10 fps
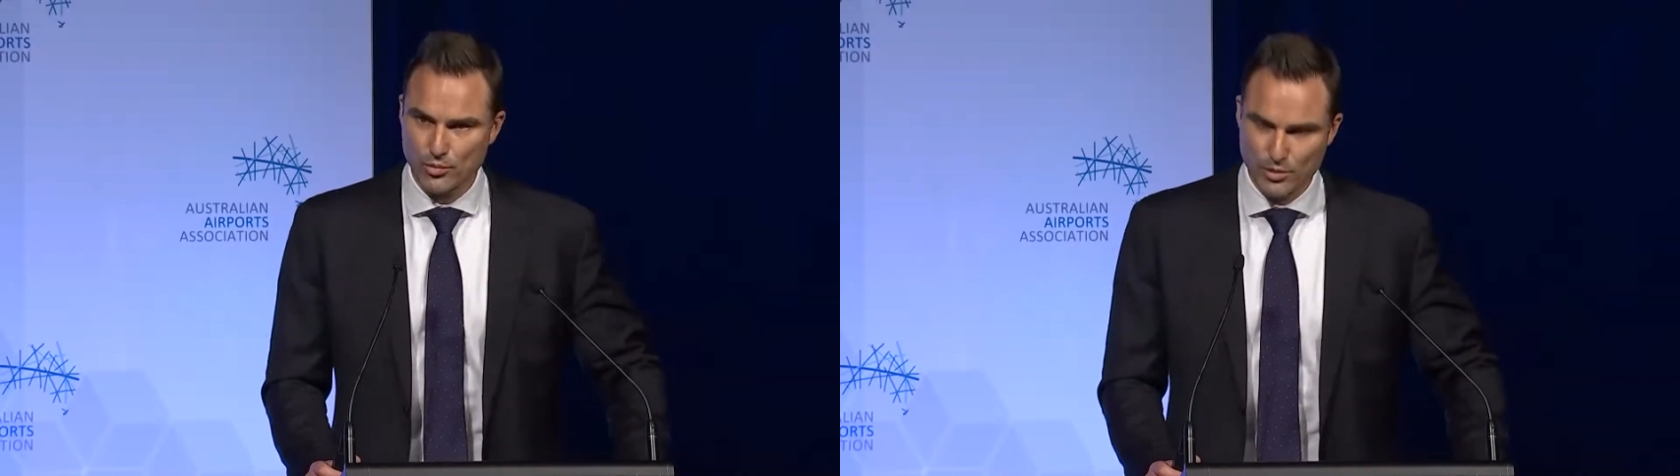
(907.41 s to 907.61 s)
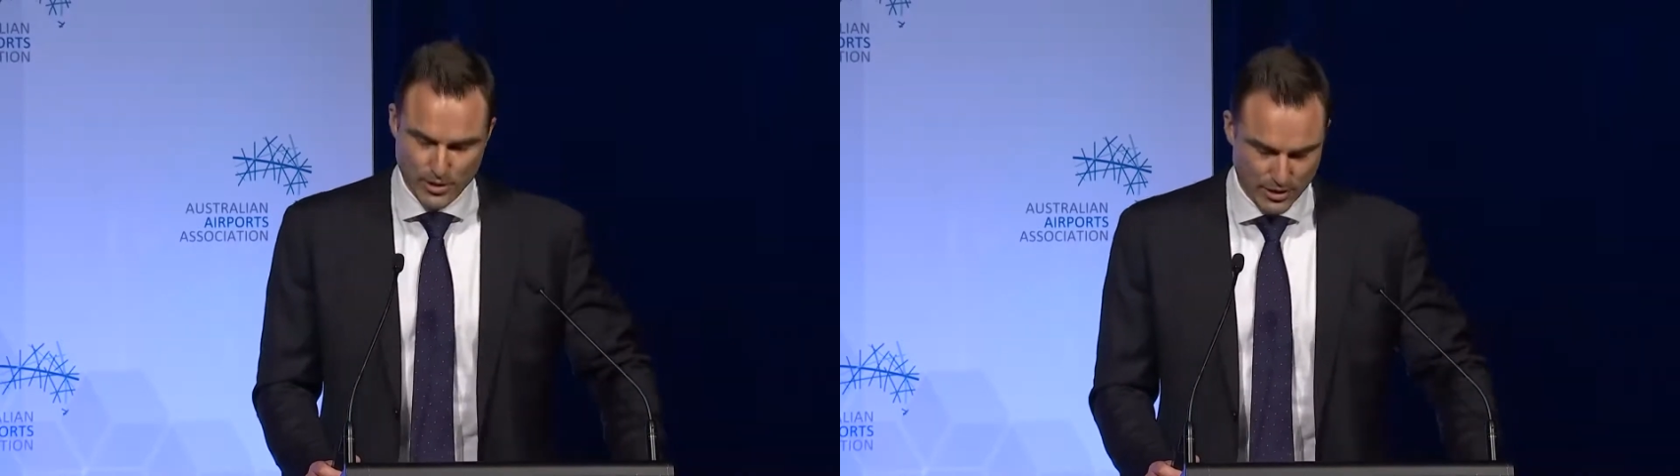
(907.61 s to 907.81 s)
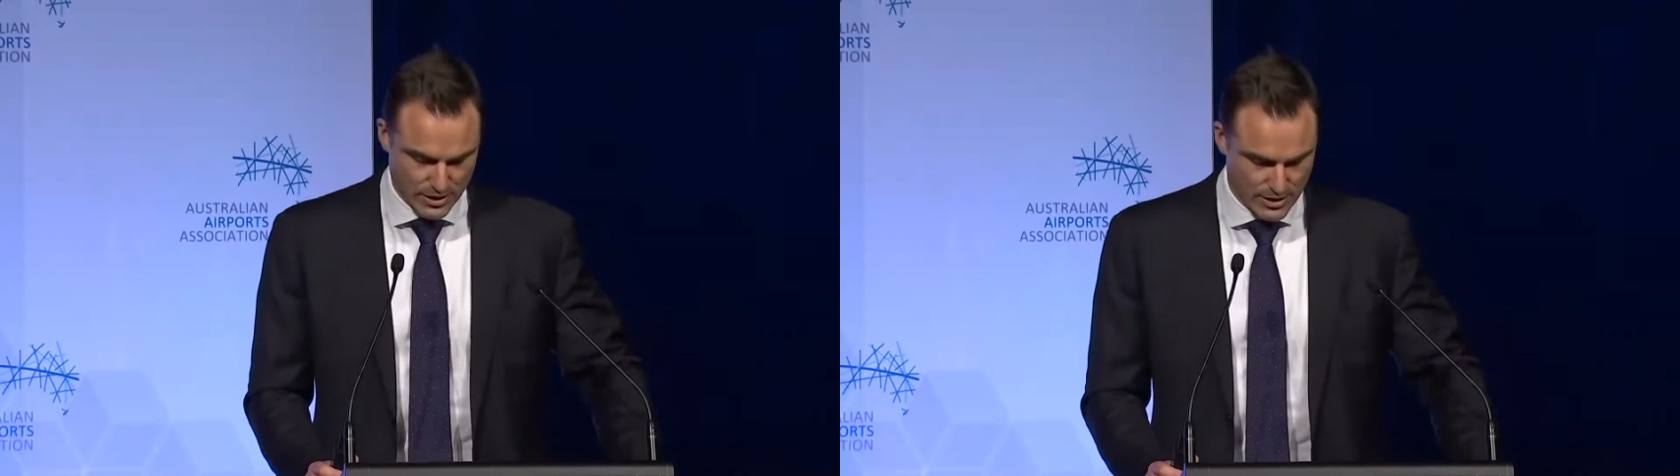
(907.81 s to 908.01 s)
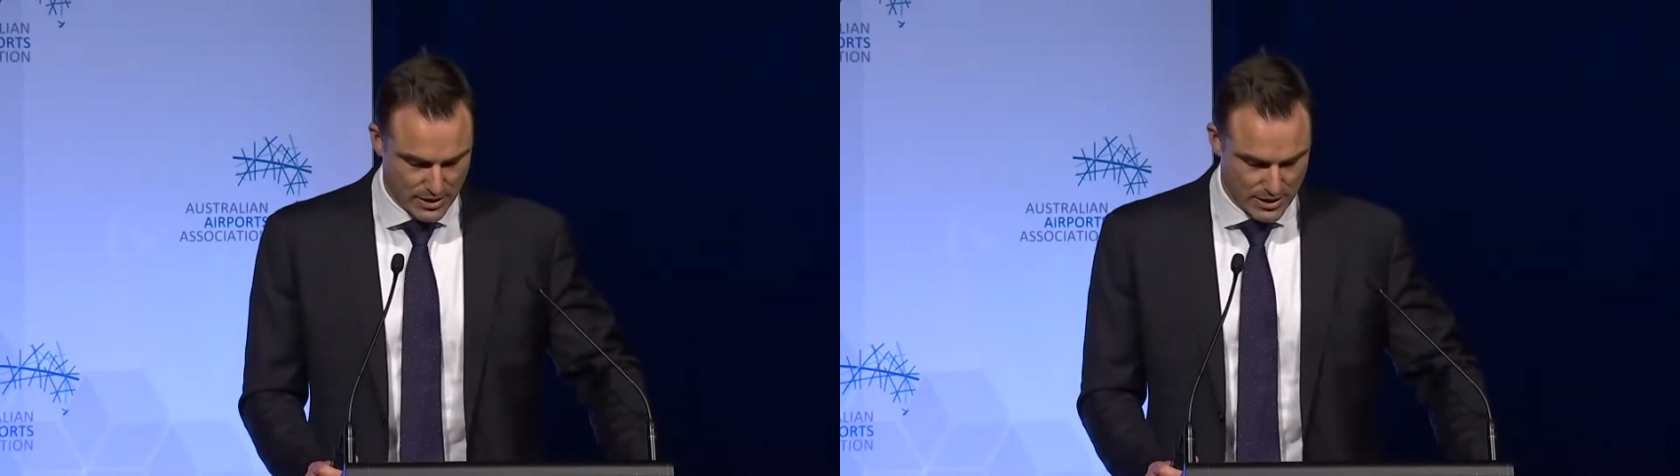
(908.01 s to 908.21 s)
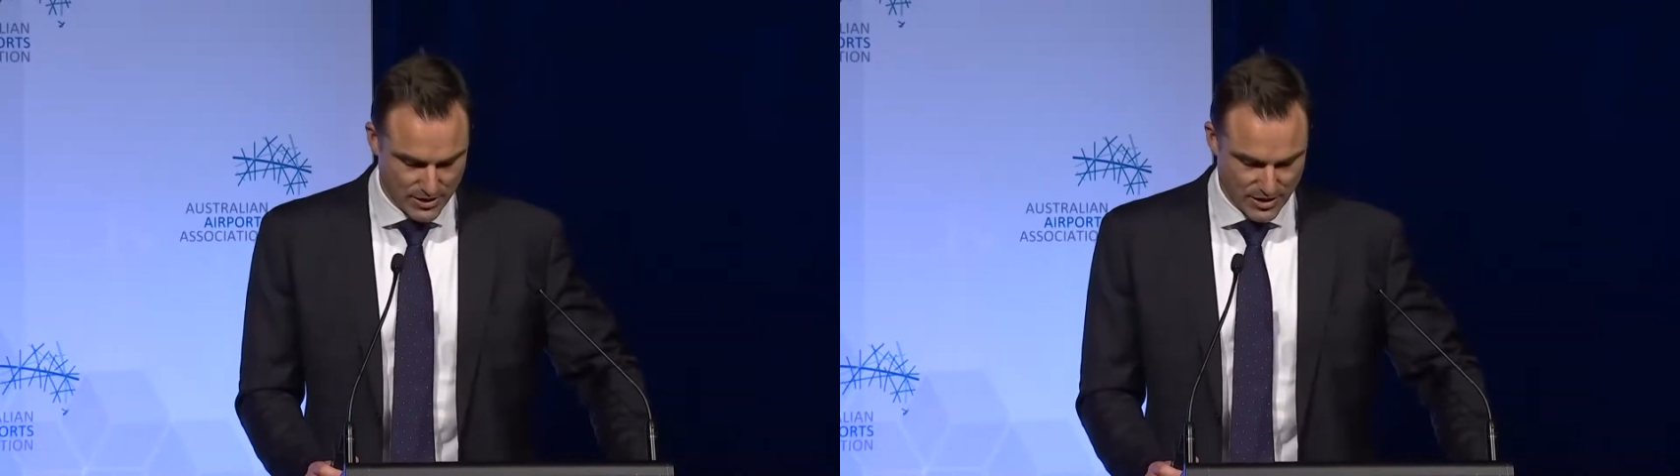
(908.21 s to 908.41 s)
work
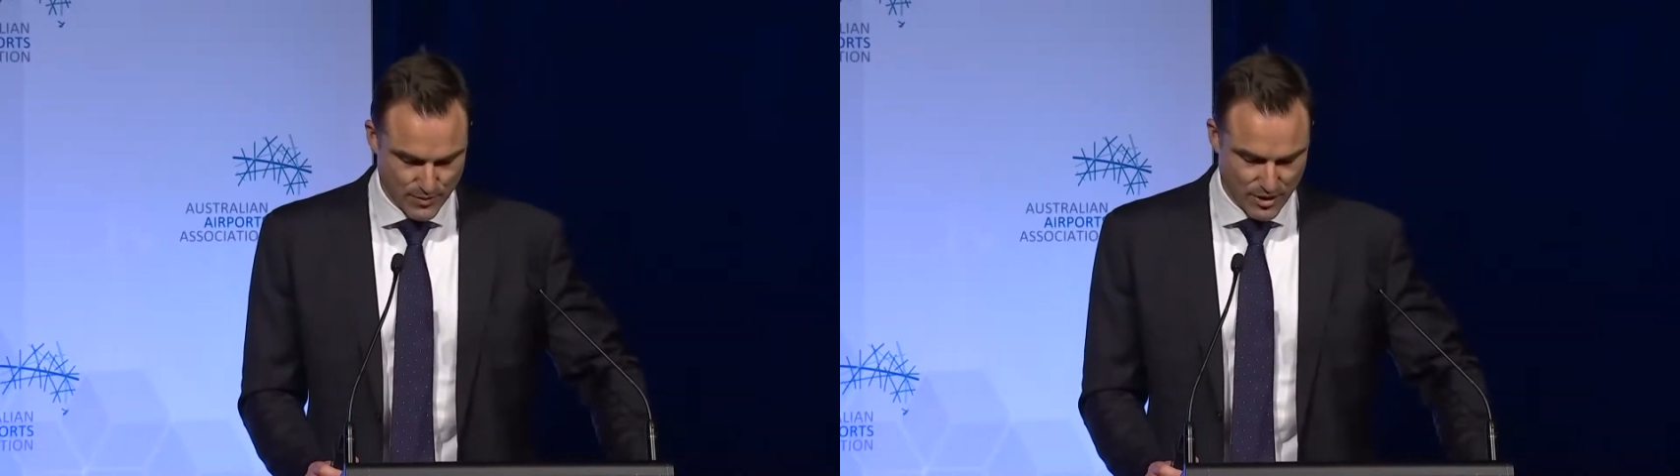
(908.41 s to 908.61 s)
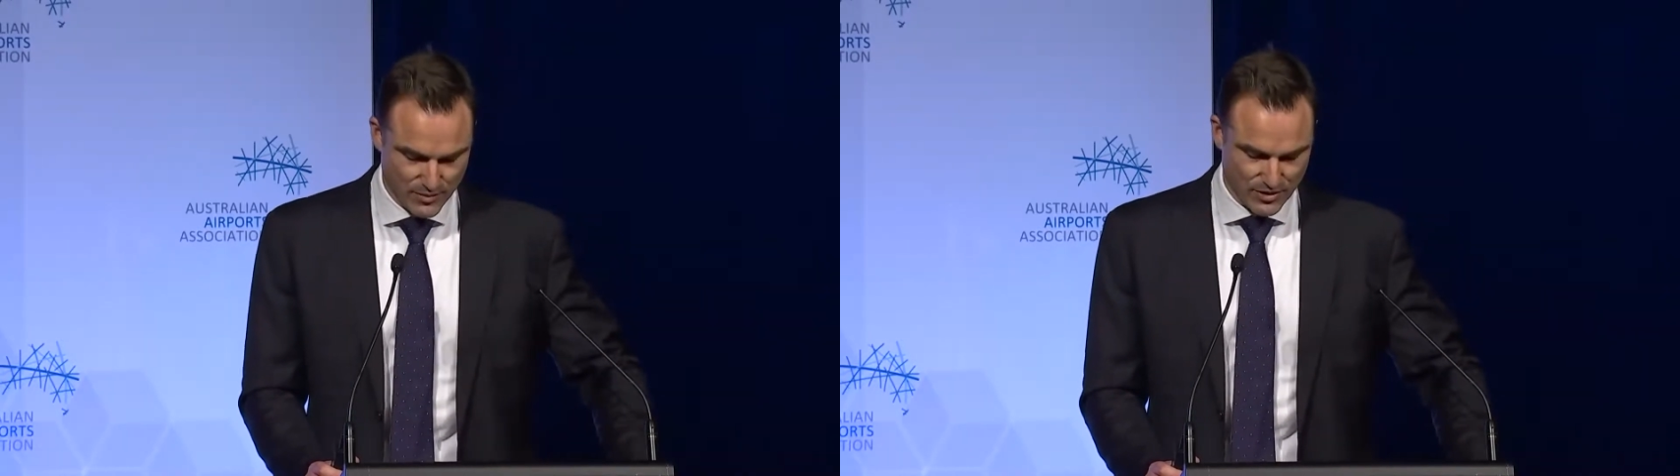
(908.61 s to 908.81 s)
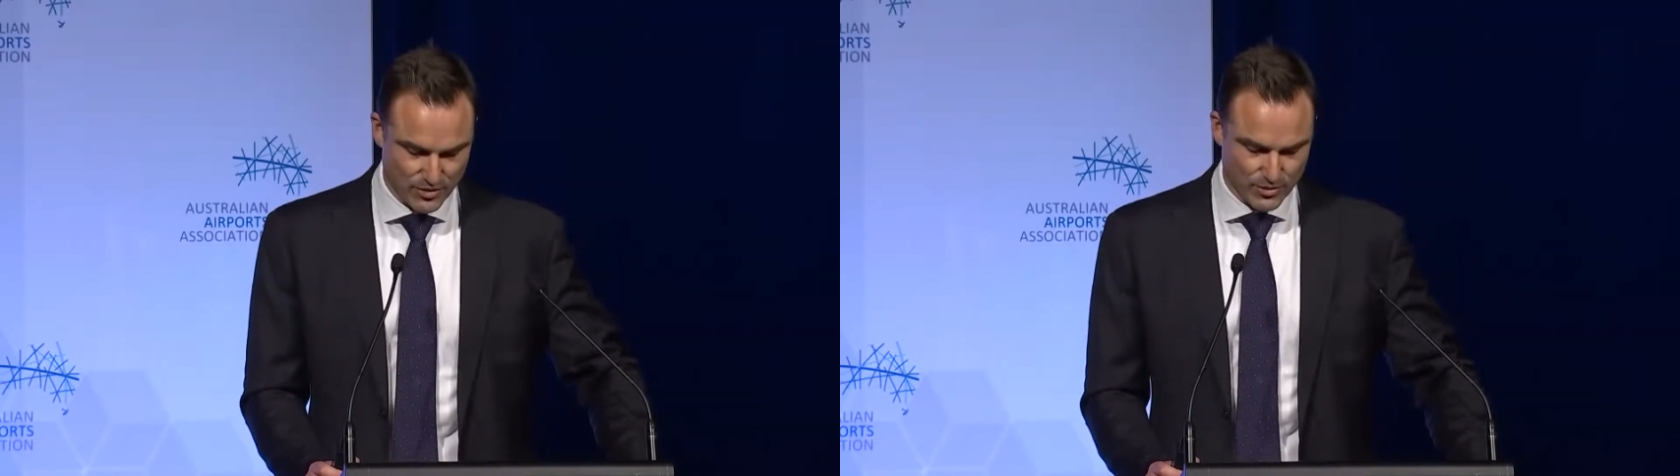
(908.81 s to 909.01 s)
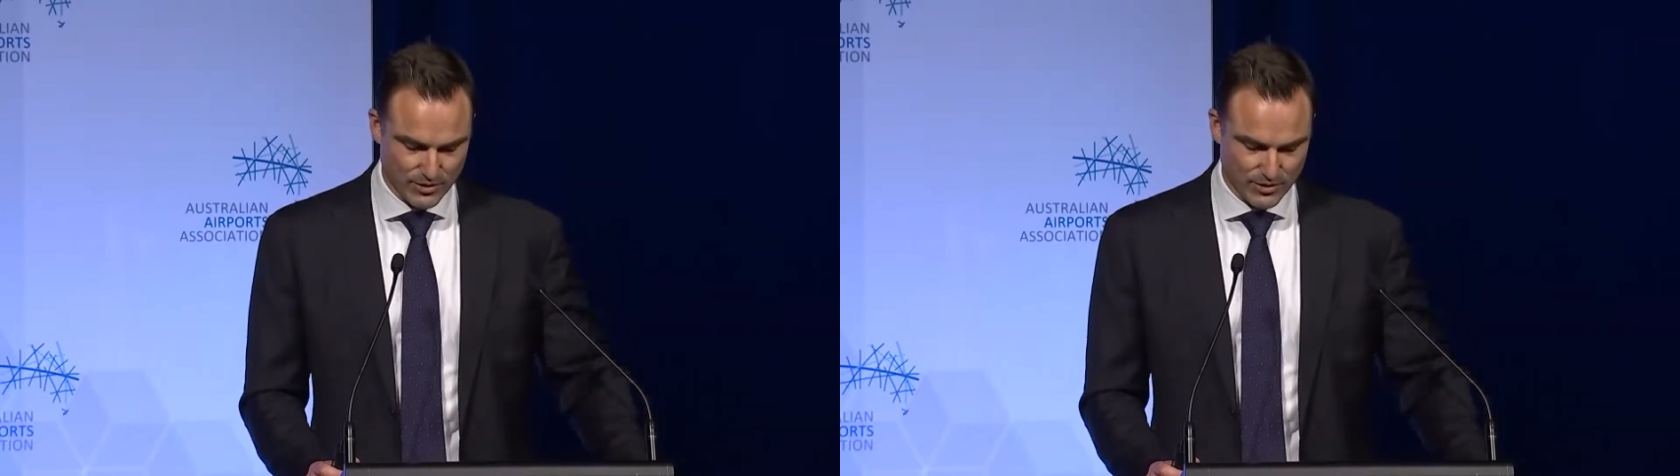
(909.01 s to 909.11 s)
that you might be doing.